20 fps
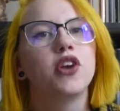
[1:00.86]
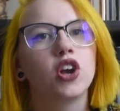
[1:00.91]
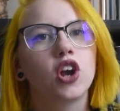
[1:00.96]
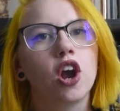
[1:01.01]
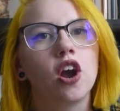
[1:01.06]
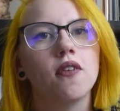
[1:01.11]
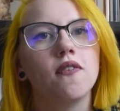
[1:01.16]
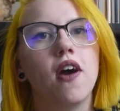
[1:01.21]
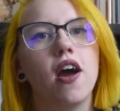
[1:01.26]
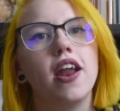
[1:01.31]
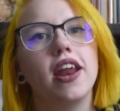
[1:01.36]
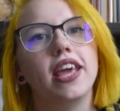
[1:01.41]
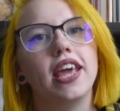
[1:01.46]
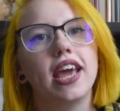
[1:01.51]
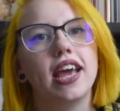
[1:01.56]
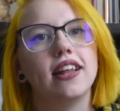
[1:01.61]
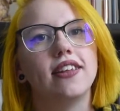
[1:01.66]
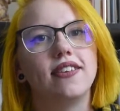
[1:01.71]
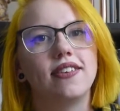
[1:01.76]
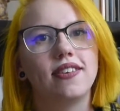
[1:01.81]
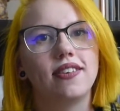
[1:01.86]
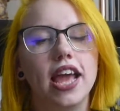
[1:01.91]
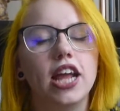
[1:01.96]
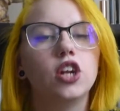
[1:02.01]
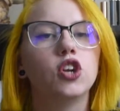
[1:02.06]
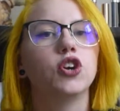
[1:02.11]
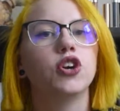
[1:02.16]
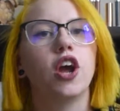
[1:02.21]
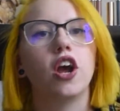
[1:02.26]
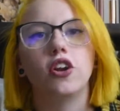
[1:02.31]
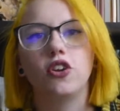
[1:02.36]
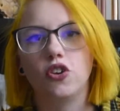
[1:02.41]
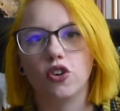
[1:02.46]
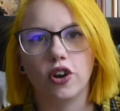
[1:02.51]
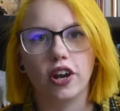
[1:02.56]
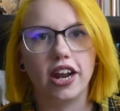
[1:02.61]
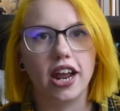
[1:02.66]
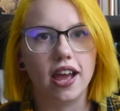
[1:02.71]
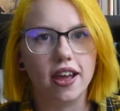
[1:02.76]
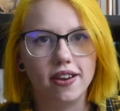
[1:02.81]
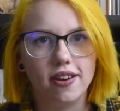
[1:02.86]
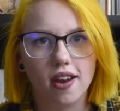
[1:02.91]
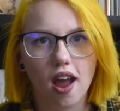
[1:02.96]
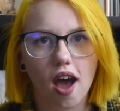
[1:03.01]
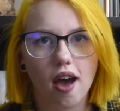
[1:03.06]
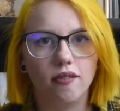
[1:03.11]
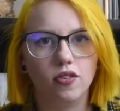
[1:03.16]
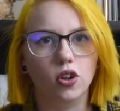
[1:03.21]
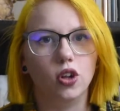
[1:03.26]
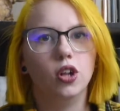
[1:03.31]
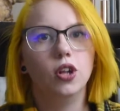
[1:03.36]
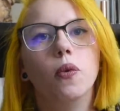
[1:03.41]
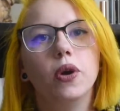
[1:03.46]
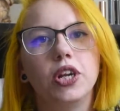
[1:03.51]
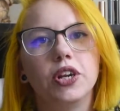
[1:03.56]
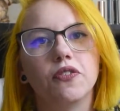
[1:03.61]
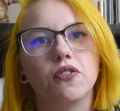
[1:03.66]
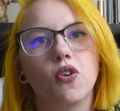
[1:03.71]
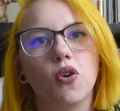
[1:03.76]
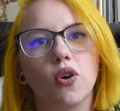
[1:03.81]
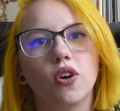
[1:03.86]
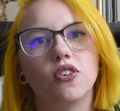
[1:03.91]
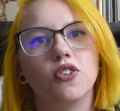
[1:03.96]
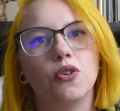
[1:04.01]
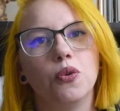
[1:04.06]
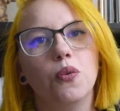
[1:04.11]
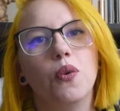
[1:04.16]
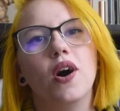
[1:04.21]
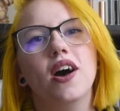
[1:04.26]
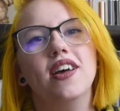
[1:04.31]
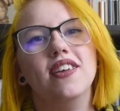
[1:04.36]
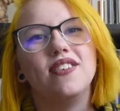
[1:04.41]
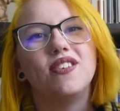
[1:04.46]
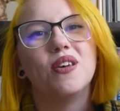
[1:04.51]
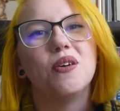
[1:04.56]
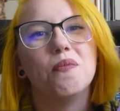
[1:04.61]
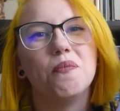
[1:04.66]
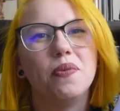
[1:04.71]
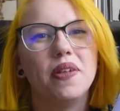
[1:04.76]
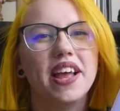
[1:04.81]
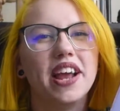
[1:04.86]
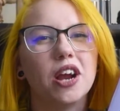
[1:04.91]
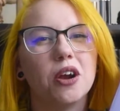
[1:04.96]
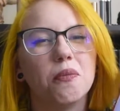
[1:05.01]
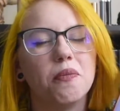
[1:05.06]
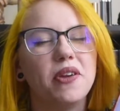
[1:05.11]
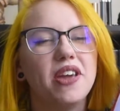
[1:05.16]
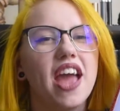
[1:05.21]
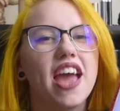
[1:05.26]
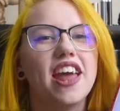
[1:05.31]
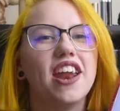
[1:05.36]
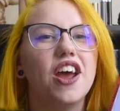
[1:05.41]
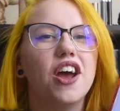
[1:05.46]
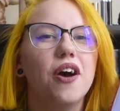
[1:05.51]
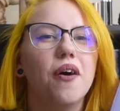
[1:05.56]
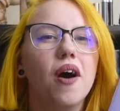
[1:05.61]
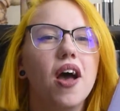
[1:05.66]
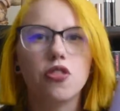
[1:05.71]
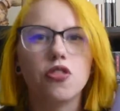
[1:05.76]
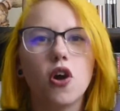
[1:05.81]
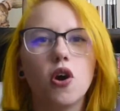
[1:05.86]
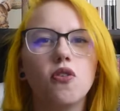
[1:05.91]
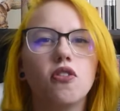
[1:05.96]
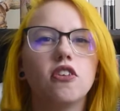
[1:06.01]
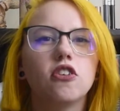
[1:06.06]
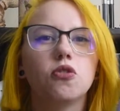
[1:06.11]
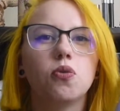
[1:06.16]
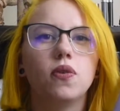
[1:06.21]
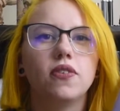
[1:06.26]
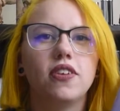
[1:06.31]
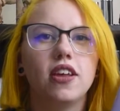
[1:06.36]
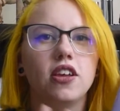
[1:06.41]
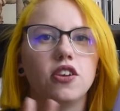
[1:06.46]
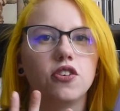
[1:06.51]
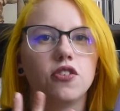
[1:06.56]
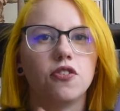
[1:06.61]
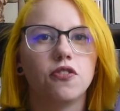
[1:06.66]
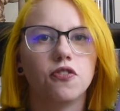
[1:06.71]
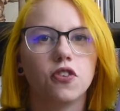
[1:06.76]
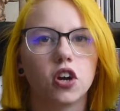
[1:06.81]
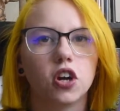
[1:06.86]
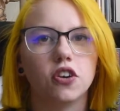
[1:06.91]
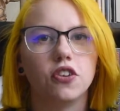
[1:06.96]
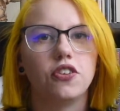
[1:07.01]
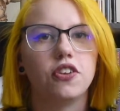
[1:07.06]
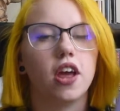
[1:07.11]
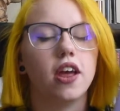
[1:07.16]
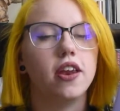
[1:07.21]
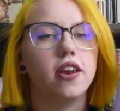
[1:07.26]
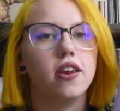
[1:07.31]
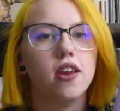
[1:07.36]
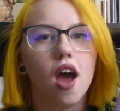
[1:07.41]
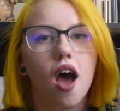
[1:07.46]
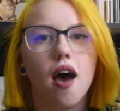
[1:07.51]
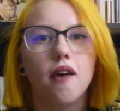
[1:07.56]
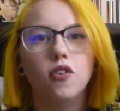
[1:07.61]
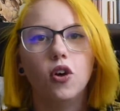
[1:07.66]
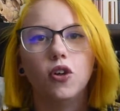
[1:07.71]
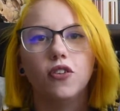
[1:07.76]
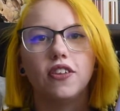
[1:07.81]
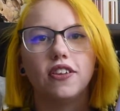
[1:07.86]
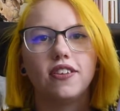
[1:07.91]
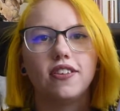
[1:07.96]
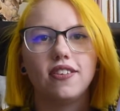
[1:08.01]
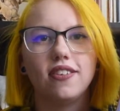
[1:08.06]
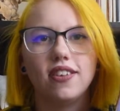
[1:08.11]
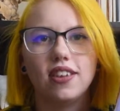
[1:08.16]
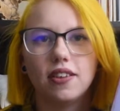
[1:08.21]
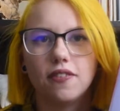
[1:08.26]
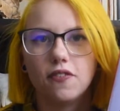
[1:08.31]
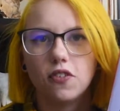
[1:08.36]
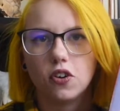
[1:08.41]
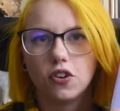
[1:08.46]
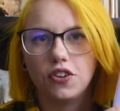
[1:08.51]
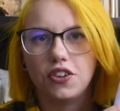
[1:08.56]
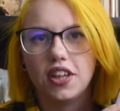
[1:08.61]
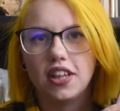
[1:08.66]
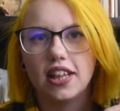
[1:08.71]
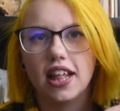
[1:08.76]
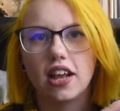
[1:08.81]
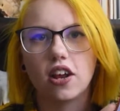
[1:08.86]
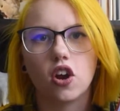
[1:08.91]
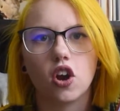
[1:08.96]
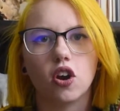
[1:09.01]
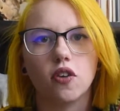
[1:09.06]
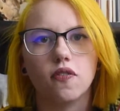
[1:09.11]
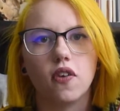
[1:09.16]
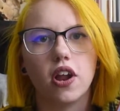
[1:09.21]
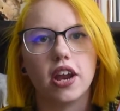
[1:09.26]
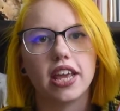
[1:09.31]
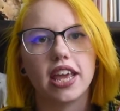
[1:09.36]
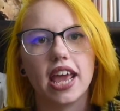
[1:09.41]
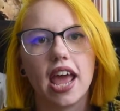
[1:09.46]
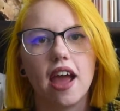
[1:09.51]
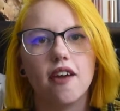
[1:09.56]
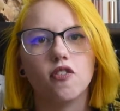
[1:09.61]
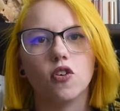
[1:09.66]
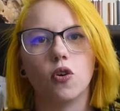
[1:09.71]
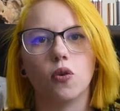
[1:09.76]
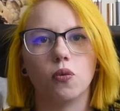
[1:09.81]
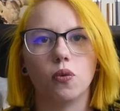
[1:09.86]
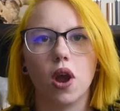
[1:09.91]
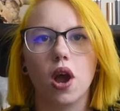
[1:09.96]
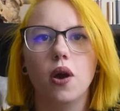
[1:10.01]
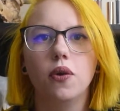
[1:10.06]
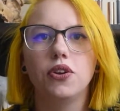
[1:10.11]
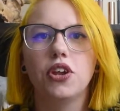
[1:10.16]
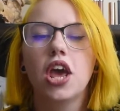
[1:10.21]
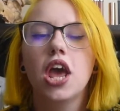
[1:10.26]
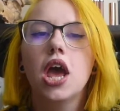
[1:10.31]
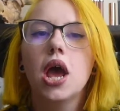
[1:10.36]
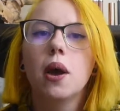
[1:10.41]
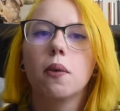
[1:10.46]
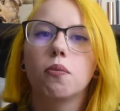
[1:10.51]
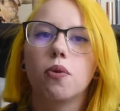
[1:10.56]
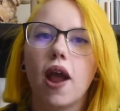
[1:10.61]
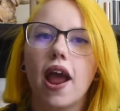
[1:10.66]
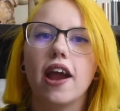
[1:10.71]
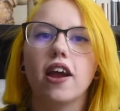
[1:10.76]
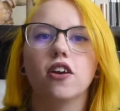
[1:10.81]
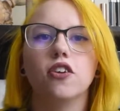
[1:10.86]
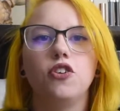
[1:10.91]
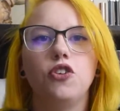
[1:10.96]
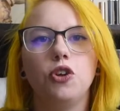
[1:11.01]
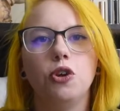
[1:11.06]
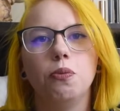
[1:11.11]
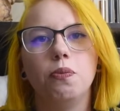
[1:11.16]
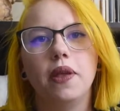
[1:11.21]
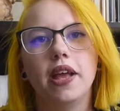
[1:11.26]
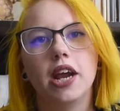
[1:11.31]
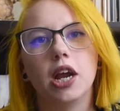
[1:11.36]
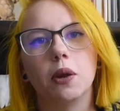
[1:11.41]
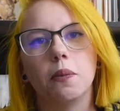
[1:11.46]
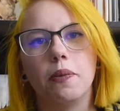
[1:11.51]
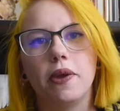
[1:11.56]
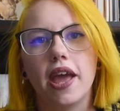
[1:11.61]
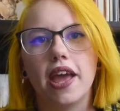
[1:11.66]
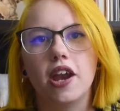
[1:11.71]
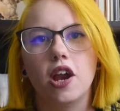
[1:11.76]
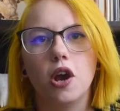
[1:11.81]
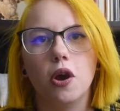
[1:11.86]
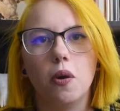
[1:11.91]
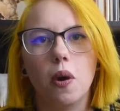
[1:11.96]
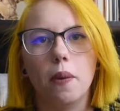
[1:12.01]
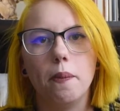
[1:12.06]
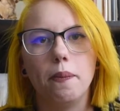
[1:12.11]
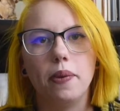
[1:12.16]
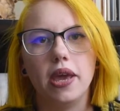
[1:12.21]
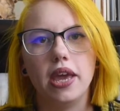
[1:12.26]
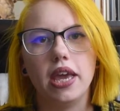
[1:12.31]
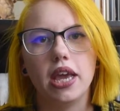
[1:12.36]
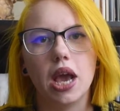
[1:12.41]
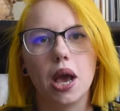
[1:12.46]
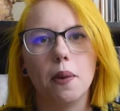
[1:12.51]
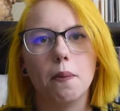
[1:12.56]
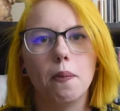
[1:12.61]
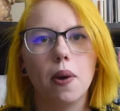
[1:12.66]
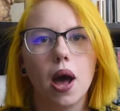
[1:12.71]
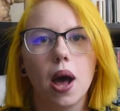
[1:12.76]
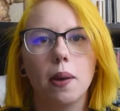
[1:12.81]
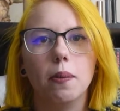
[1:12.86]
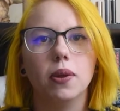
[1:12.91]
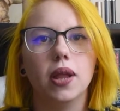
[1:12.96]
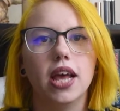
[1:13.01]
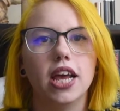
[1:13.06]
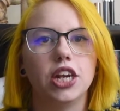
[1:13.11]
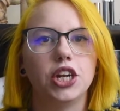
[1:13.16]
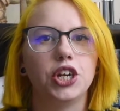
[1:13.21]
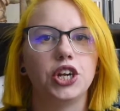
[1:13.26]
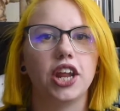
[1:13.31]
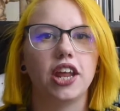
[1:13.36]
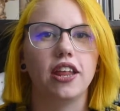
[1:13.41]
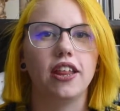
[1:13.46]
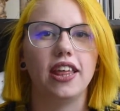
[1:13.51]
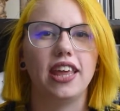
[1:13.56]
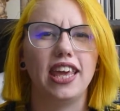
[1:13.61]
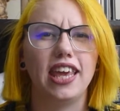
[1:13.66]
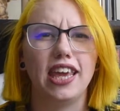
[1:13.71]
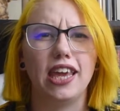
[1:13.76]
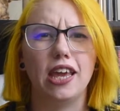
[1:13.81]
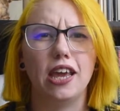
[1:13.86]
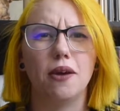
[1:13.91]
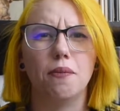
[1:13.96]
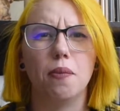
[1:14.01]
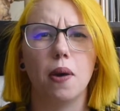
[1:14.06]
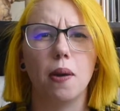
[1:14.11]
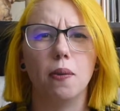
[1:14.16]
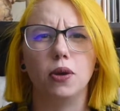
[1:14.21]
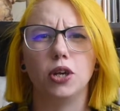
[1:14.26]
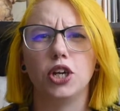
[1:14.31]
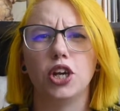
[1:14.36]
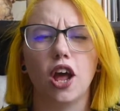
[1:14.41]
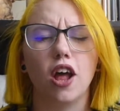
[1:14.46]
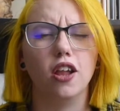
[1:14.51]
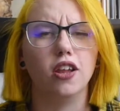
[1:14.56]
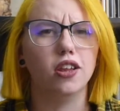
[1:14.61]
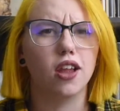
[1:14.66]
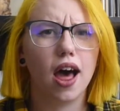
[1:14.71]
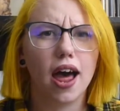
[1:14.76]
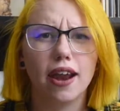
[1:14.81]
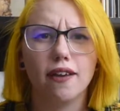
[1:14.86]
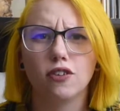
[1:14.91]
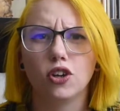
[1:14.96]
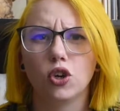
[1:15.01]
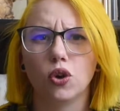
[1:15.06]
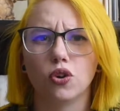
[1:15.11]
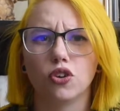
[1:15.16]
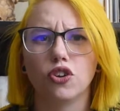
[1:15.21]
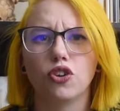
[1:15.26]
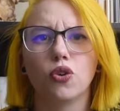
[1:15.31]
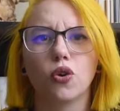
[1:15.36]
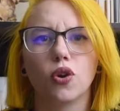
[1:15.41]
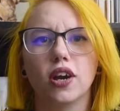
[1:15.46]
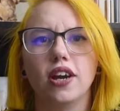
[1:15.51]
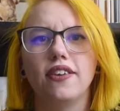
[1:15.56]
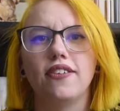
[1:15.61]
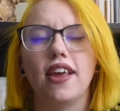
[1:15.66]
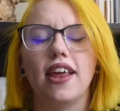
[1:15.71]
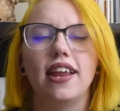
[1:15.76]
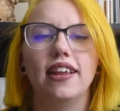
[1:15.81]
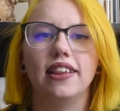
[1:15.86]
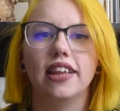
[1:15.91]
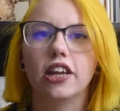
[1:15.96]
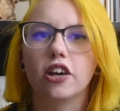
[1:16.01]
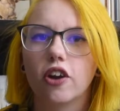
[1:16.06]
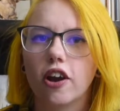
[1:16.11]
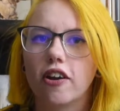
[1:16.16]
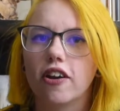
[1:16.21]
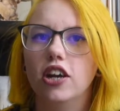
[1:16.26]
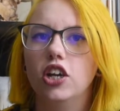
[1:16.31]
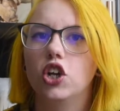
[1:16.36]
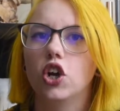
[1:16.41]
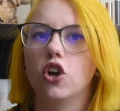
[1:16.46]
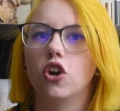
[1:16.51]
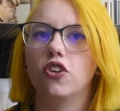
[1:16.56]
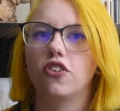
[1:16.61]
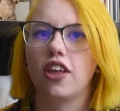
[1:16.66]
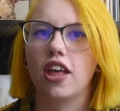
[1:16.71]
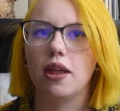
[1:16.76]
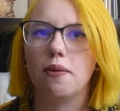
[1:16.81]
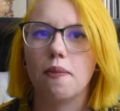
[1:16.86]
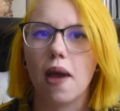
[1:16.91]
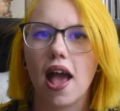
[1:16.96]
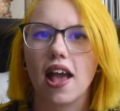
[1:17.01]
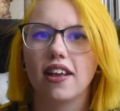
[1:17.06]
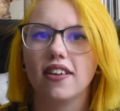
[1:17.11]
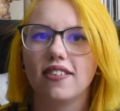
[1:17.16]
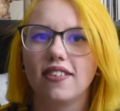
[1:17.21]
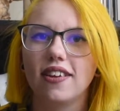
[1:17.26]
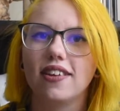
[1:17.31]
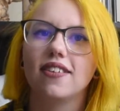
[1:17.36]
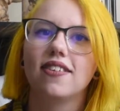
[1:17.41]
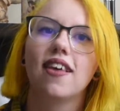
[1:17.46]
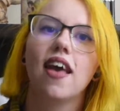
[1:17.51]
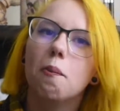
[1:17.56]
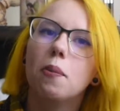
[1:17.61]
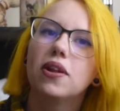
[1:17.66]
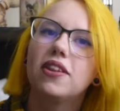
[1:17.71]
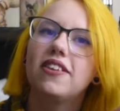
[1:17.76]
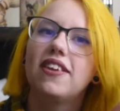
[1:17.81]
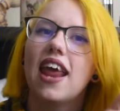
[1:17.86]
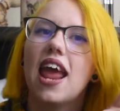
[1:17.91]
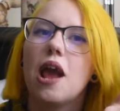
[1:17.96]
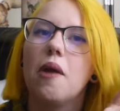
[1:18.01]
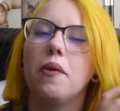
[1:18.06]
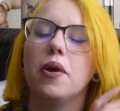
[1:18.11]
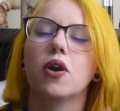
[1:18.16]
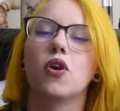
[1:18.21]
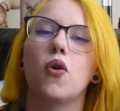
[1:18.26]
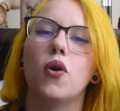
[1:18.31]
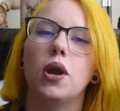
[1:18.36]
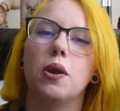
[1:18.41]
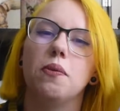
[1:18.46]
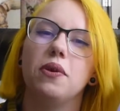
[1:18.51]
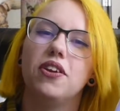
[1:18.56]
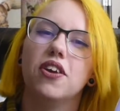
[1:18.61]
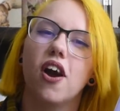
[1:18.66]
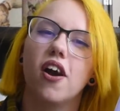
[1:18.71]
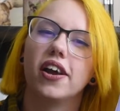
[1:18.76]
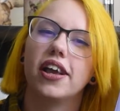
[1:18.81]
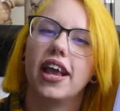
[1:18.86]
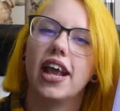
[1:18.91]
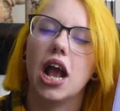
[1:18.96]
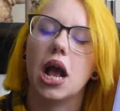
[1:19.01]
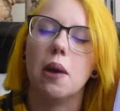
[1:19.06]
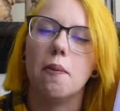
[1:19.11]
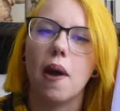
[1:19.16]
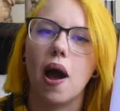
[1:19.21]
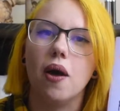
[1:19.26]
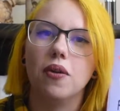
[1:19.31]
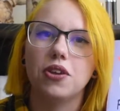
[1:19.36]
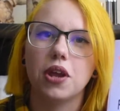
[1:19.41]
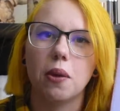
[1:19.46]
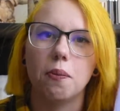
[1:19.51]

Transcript: Kurt Vonnegut's introductory novel, which of course was Player Piano. Though this was his first novel, this isn't the first thing that Kurt Vonnegut ever wrote. Prior to Player Piano being published, he published a lot of short stories in literary journals and magazines, but today we are going to be talking about